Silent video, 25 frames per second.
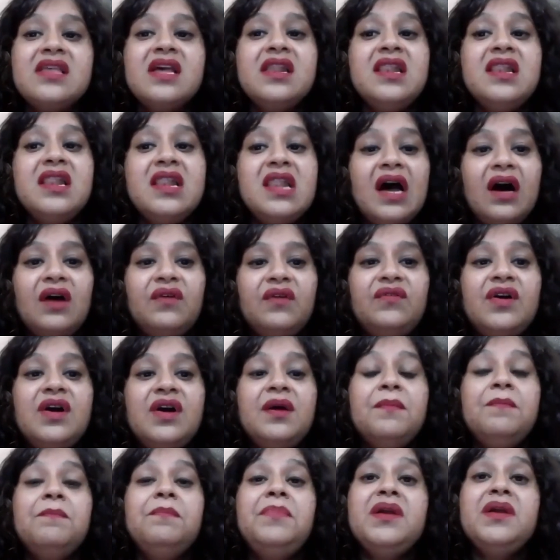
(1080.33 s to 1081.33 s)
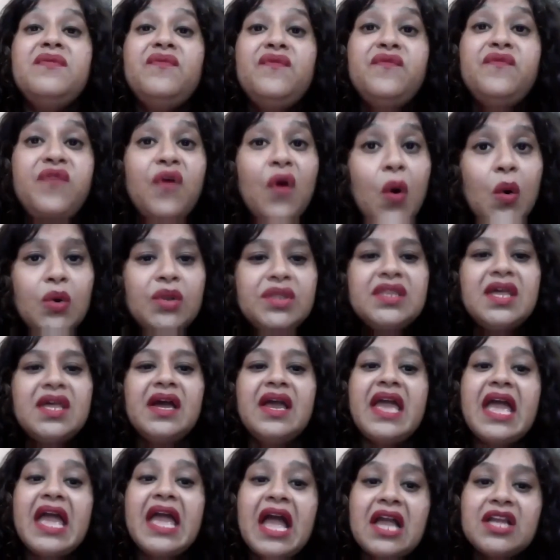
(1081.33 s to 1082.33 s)
the love before
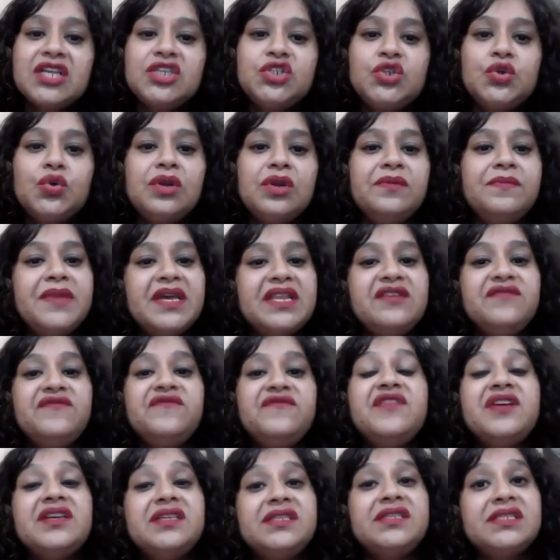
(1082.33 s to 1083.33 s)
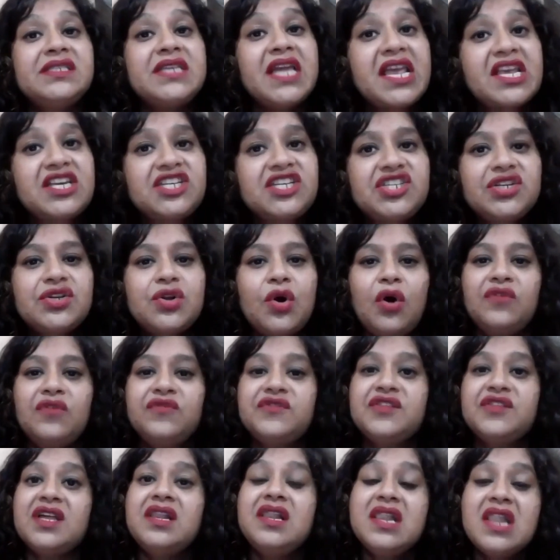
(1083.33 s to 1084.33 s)
the actual manifestation of
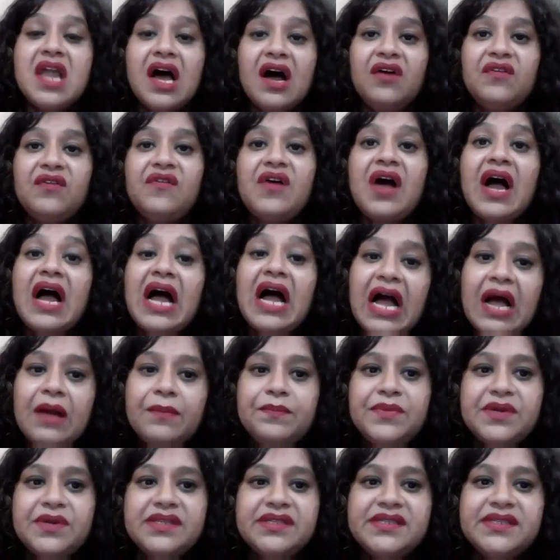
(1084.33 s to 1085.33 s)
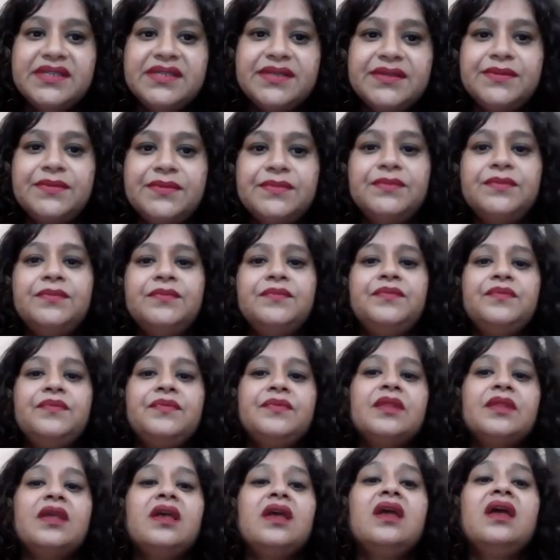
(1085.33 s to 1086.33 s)
the love happens.
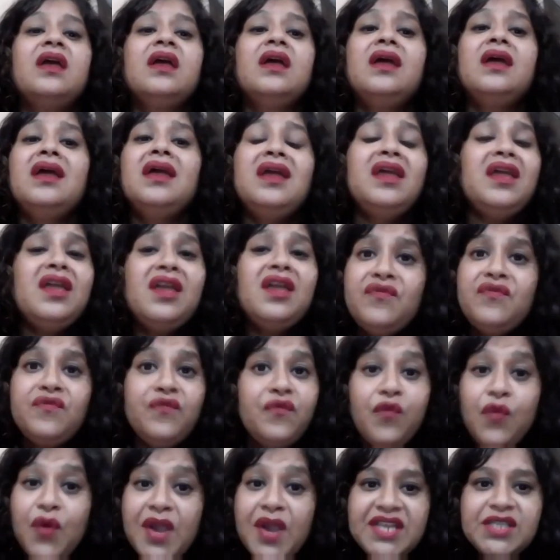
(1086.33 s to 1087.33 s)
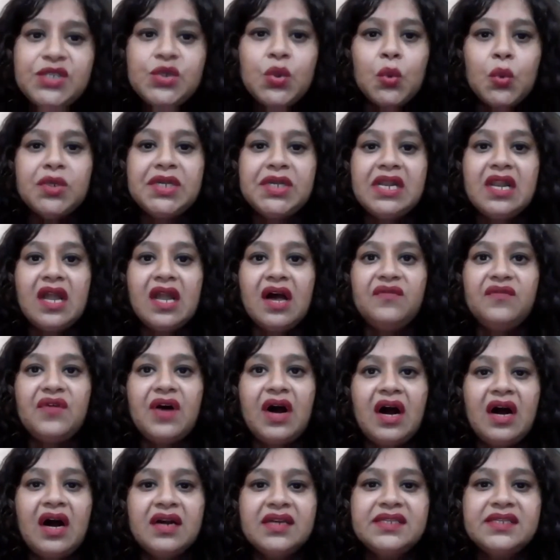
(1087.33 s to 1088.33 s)
If we don't love
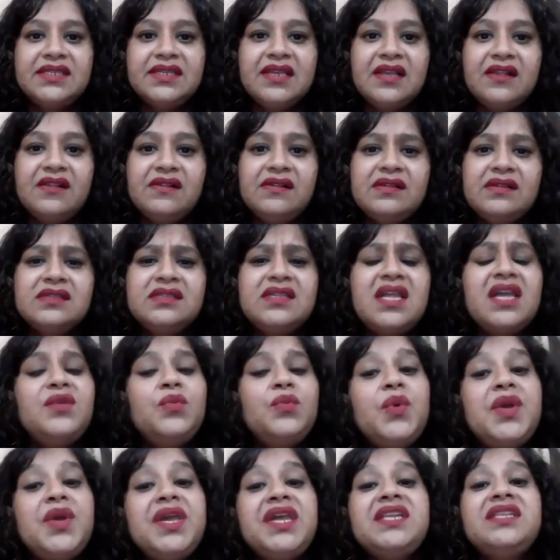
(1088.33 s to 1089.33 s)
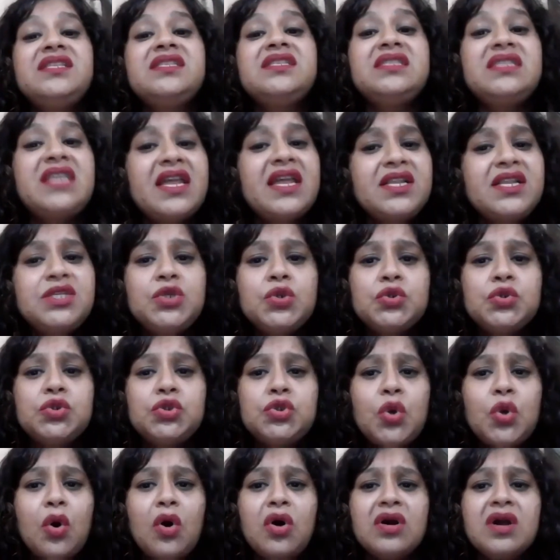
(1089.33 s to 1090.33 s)
ourselves, then we tend to
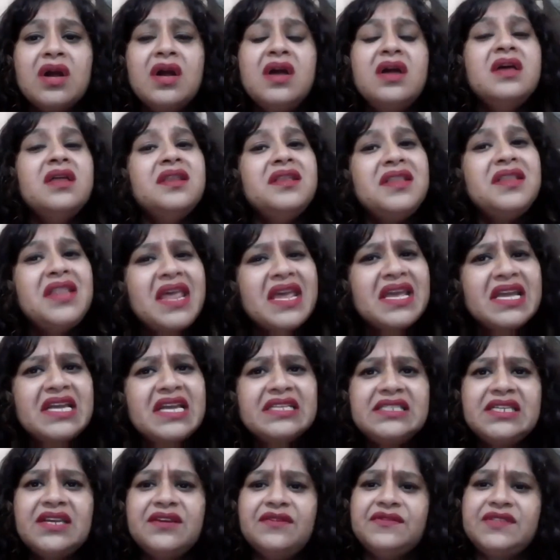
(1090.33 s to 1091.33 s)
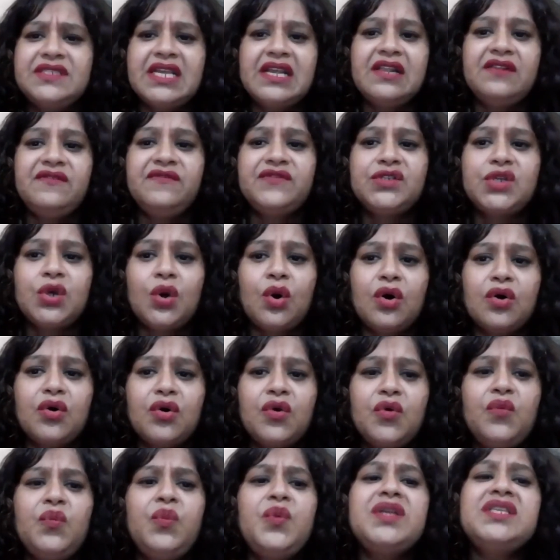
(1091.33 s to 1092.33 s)
talk negative self talk,
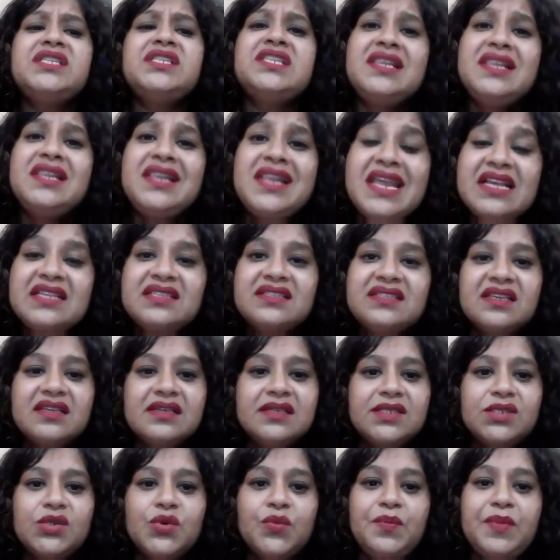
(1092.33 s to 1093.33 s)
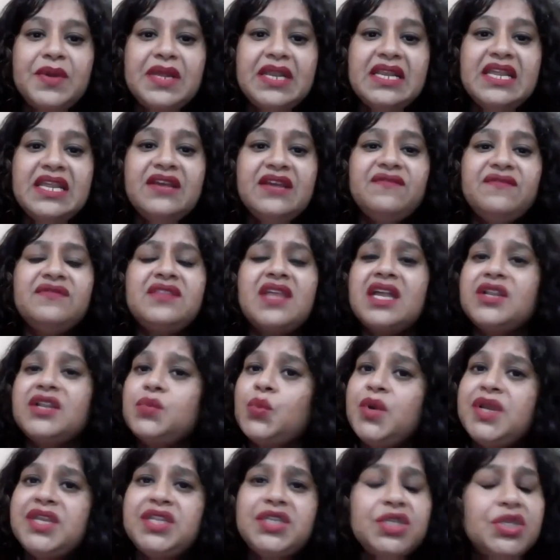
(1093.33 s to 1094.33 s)
which leads us to believe that
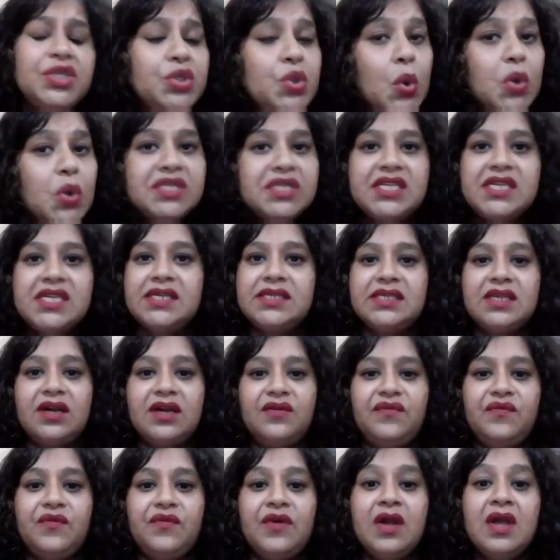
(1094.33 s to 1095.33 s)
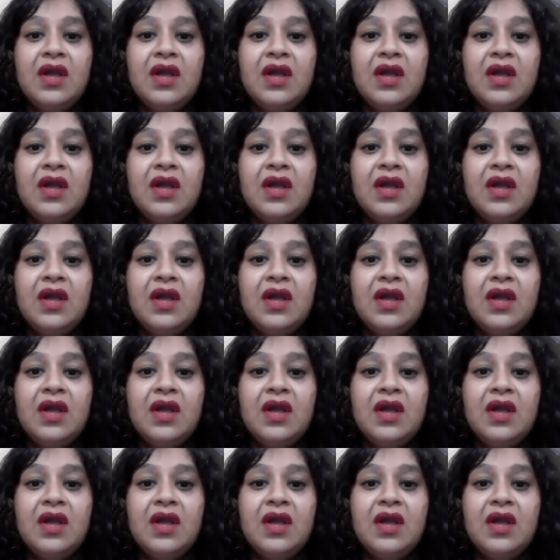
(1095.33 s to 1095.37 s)
we don't deserve